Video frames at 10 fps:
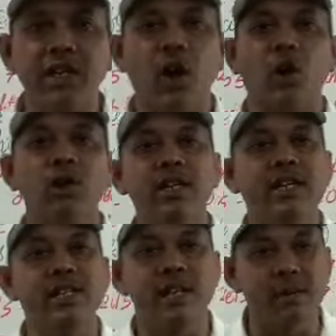in all the
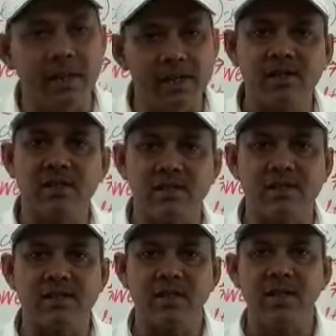
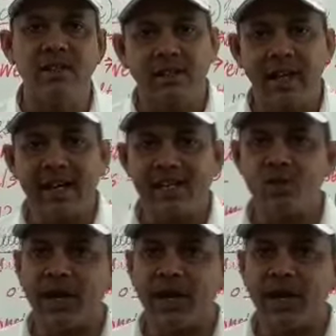examinations. That's